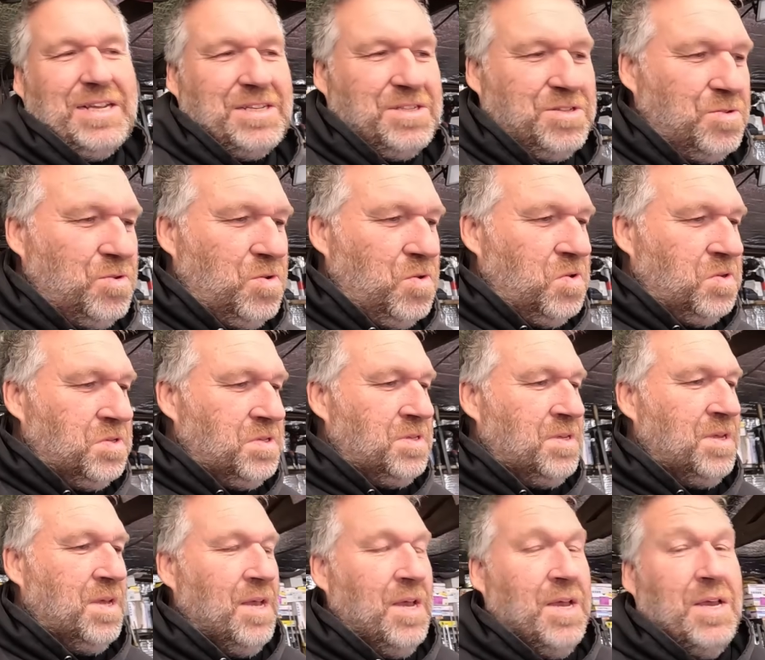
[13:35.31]

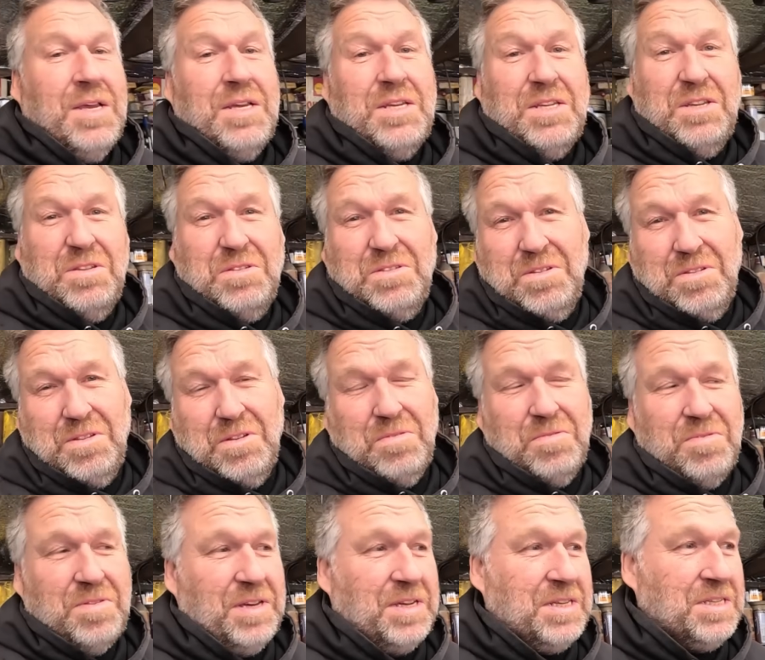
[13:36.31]
exhaust used to
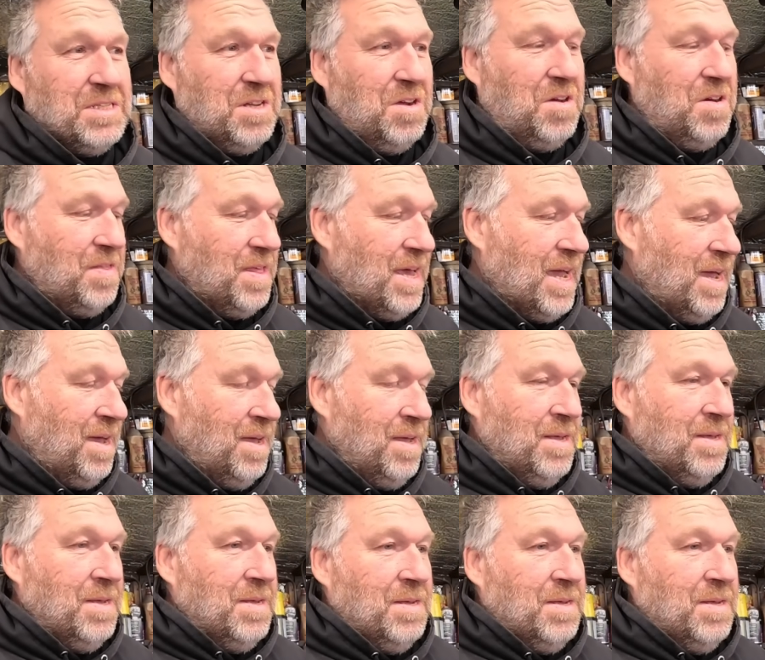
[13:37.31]
do things like that.